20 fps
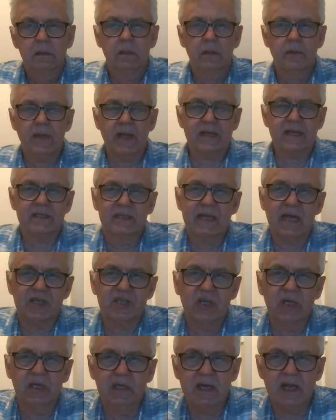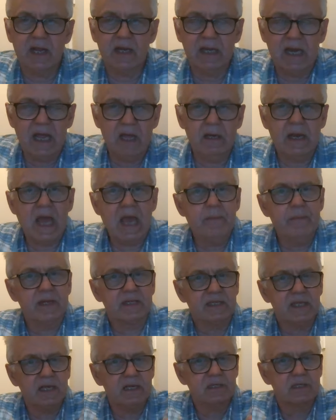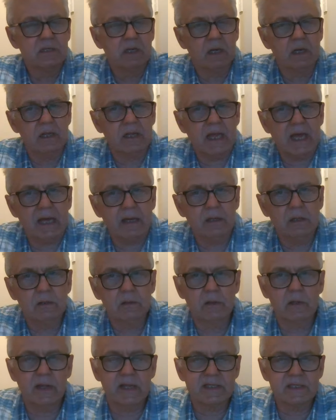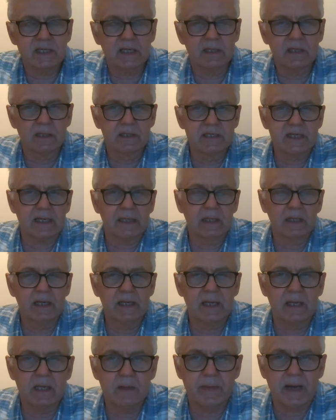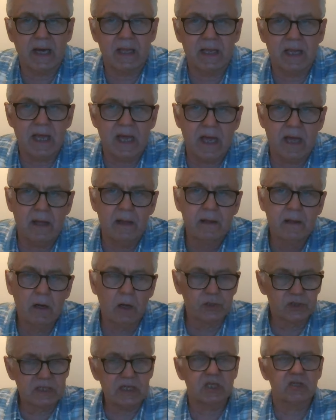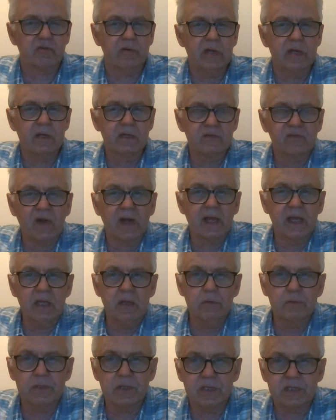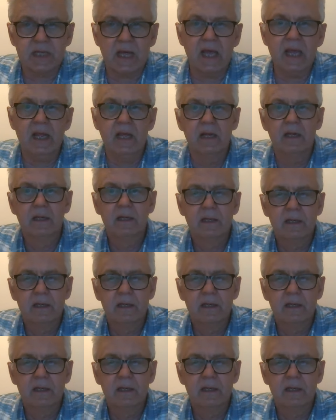That's Dashing Dick. Hey, missus, none of that. No, tittle tattling at the back there. Or tittering, as Frankie used to say.